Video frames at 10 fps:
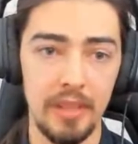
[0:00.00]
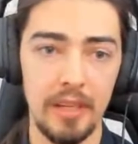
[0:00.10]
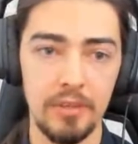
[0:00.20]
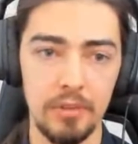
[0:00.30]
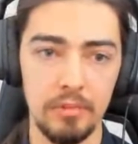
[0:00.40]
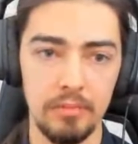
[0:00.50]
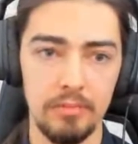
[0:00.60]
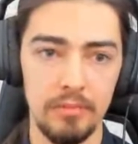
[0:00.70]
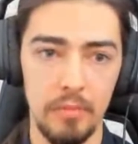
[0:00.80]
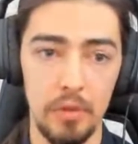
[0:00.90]
that I talk
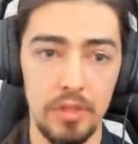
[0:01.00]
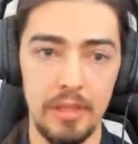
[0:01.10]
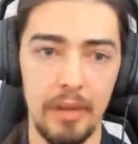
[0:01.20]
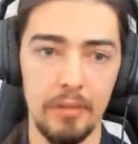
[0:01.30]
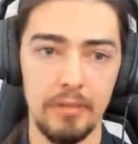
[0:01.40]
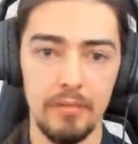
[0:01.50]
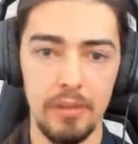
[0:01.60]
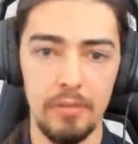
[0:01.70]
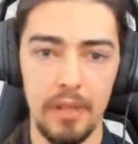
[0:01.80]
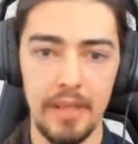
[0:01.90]
mostly about
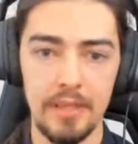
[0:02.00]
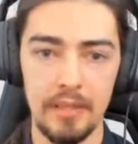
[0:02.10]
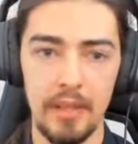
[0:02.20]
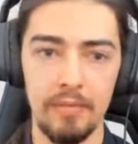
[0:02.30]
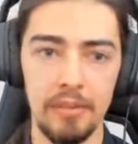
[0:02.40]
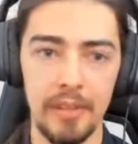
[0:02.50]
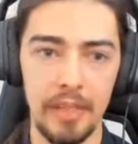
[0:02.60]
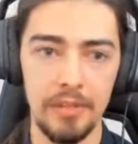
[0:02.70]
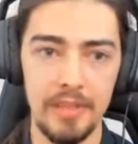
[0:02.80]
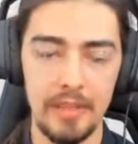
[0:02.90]
with players, and everything
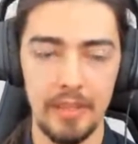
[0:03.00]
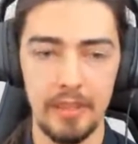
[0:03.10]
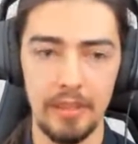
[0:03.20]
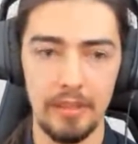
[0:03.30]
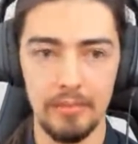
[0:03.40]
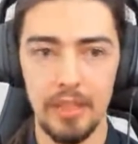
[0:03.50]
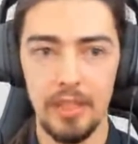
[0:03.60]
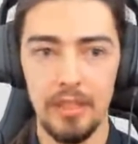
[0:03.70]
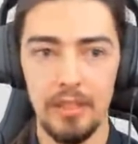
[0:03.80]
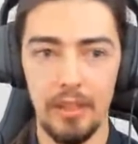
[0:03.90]
else is like a
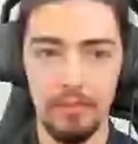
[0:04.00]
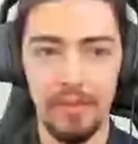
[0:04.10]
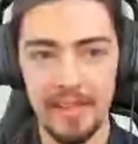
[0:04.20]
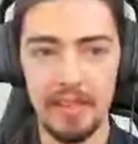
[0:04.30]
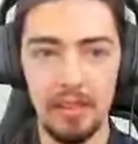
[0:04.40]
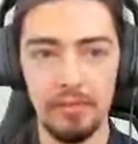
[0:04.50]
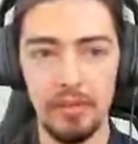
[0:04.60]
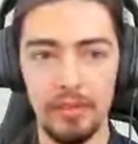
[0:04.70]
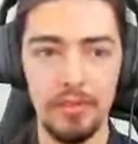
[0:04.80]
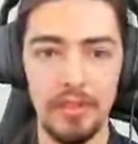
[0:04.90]
facet of one
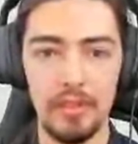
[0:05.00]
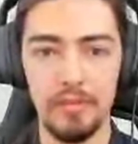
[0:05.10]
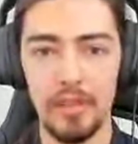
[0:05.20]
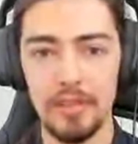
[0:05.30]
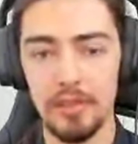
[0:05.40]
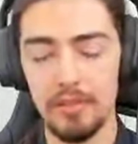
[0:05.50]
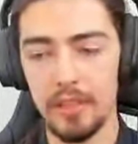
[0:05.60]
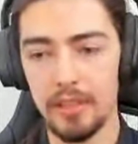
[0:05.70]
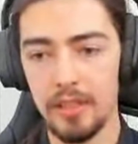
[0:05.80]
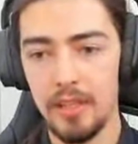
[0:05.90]
of those things, right? So,
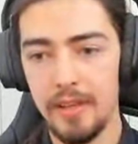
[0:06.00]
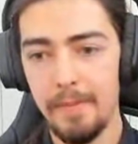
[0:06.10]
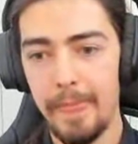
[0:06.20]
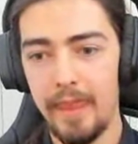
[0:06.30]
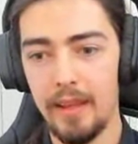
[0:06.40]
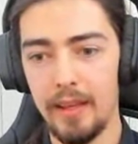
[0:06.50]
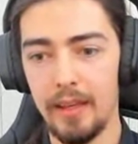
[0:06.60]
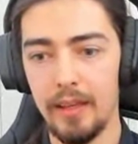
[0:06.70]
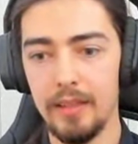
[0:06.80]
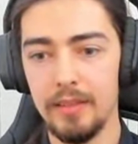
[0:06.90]
like,
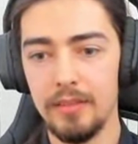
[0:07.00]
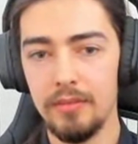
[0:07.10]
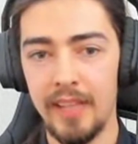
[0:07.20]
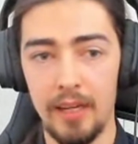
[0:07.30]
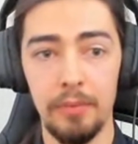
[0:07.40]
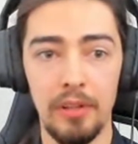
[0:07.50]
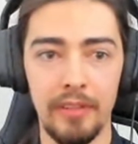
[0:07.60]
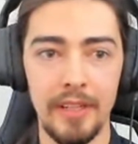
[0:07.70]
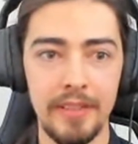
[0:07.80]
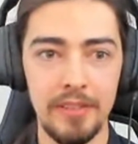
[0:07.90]
teleport
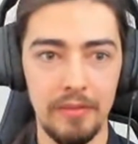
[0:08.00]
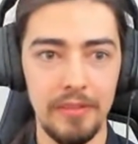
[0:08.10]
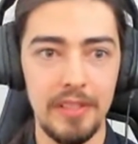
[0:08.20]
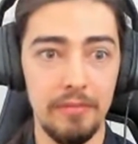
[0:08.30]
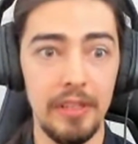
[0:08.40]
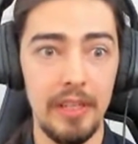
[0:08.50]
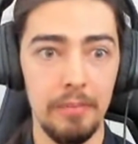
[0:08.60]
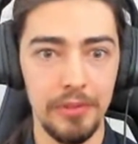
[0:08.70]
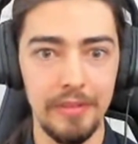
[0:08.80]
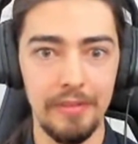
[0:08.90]
advantage is obviously a really
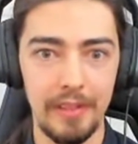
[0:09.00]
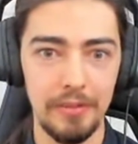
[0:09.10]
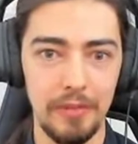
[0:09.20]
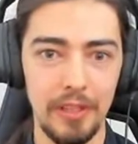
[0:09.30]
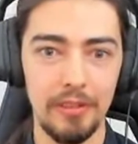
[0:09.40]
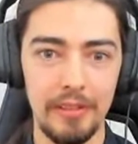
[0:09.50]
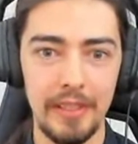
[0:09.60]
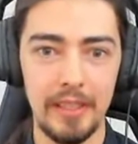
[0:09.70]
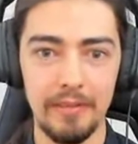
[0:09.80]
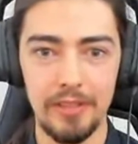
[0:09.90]
important thing to work on in
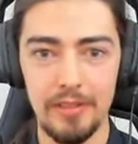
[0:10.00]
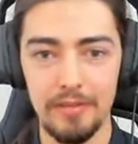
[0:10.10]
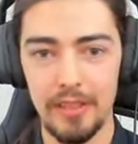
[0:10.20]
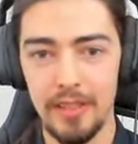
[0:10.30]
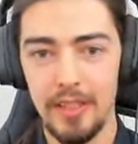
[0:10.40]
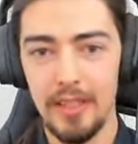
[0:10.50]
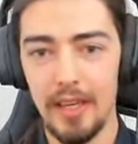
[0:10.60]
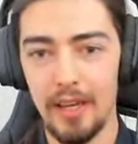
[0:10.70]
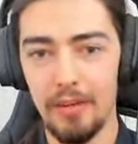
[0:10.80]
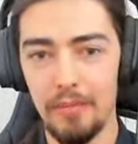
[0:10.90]
League of Legends, right?
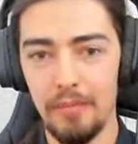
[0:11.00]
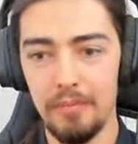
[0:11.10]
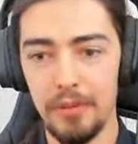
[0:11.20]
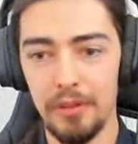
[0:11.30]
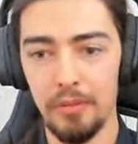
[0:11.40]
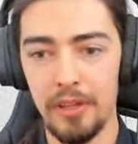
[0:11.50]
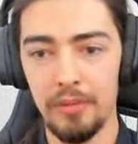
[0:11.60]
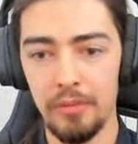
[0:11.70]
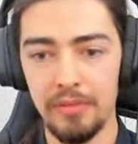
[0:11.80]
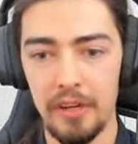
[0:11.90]
But the way
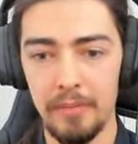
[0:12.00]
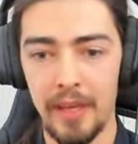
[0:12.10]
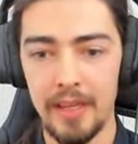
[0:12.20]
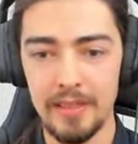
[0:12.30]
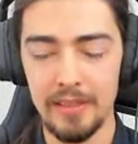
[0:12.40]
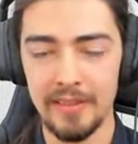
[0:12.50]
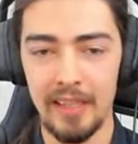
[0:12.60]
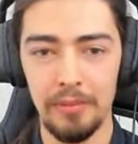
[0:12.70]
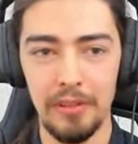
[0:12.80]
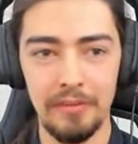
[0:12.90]
that we frame that is that
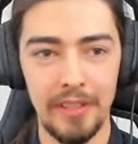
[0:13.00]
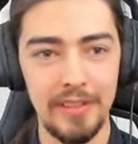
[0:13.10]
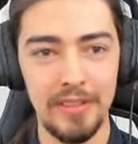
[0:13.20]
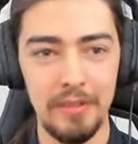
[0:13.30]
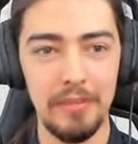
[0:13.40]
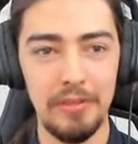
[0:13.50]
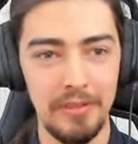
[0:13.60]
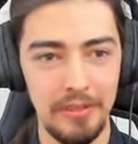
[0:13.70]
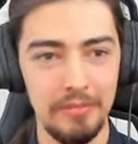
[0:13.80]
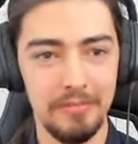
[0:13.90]
teleport advantage can be
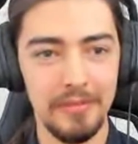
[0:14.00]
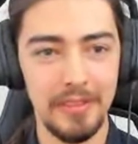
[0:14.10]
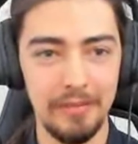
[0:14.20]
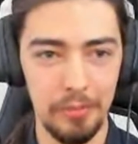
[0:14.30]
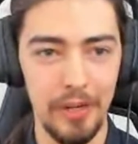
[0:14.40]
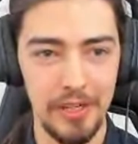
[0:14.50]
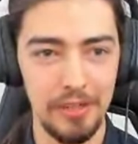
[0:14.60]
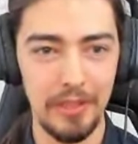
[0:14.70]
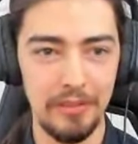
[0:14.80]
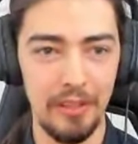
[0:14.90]
used to give you
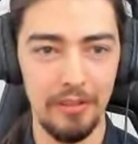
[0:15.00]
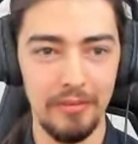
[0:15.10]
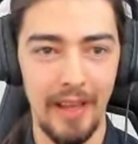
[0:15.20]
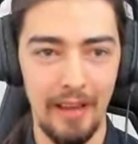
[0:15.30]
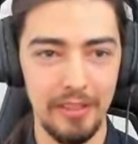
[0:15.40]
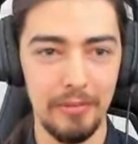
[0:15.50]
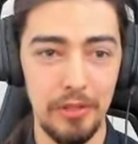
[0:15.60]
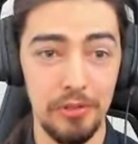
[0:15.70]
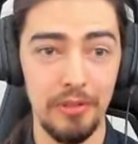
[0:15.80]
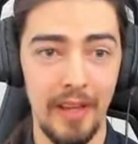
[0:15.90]
pressure when you don't have it, when
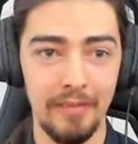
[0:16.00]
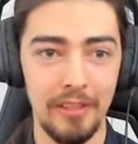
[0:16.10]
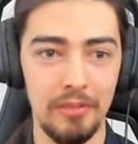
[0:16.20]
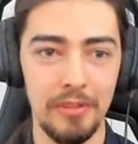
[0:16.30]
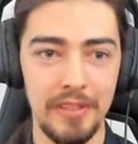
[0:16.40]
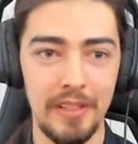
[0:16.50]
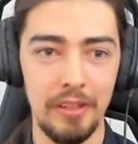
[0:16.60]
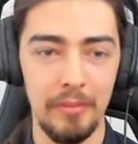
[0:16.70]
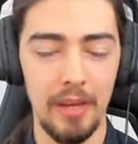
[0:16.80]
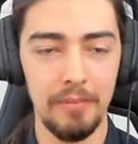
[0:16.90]
you shouldn't have it on one side
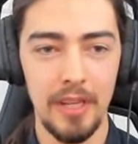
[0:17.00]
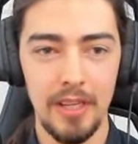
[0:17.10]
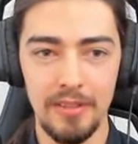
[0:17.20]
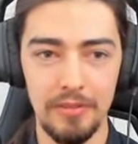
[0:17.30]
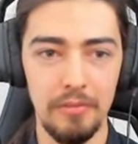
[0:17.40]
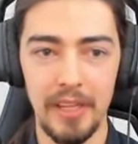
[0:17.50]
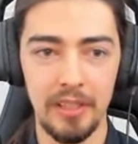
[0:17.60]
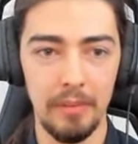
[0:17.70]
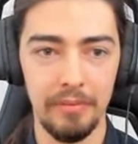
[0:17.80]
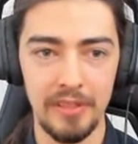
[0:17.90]
of the map, to
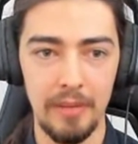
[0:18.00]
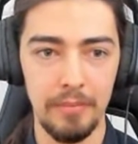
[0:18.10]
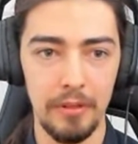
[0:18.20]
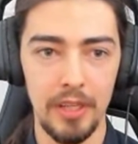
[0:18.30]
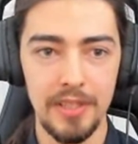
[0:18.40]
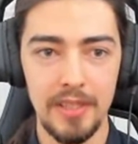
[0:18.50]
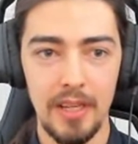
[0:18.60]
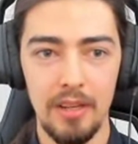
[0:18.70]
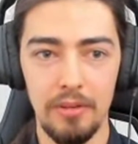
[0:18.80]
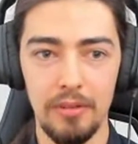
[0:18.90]
make up for a tempo
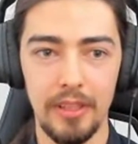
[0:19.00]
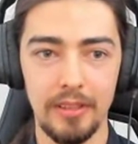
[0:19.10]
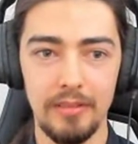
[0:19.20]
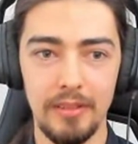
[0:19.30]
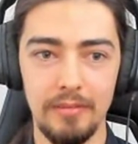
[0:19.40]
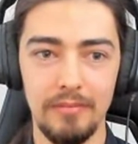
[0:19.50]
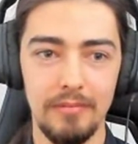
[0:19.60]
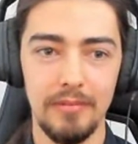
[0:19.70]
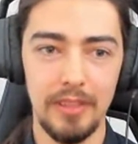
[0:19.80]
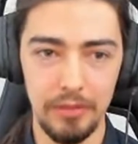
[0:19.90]
loss, or like
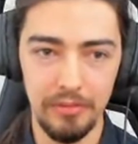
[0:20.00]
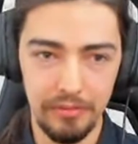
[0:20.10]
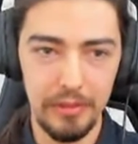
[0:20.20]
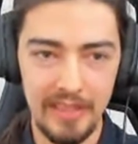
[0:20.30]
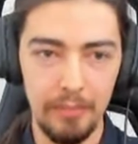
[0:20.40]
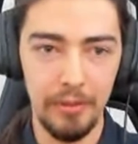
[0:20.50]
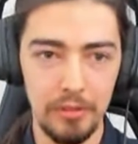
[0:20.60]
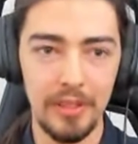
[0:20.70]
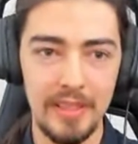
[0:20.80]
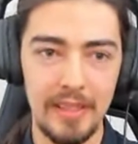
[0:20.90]
give you free tempo
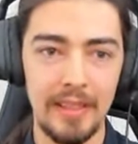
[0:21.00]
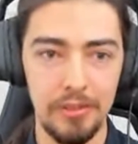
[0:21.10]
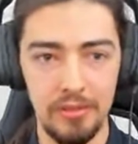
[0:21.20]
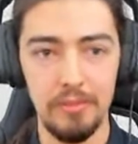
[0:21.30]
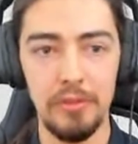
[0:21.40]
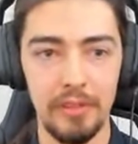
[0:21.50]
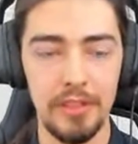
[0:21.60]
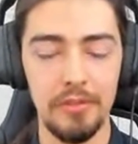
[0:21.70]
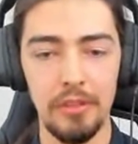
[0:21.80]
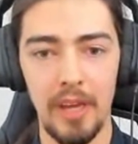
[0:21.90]
because it allows you to move
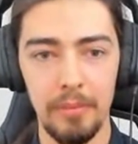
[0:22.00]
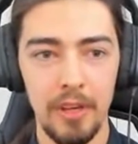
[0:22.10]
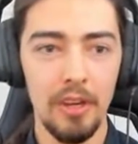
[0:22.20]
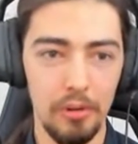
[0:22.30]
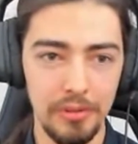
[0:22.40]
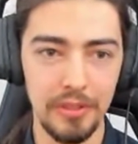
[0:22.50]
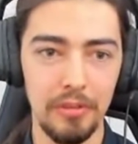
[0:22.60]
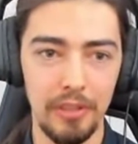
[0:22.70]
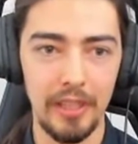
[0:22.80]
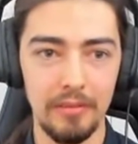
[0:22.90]
faster on the map, or to
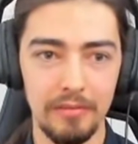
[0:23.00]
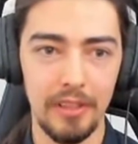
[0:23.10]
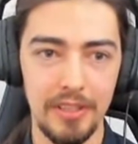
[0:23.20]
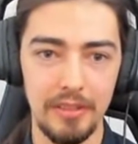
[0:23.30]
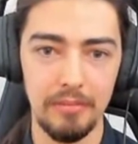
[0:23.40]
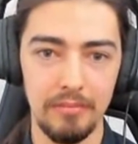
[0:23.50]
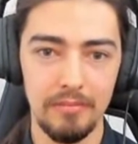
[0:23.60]
create faster,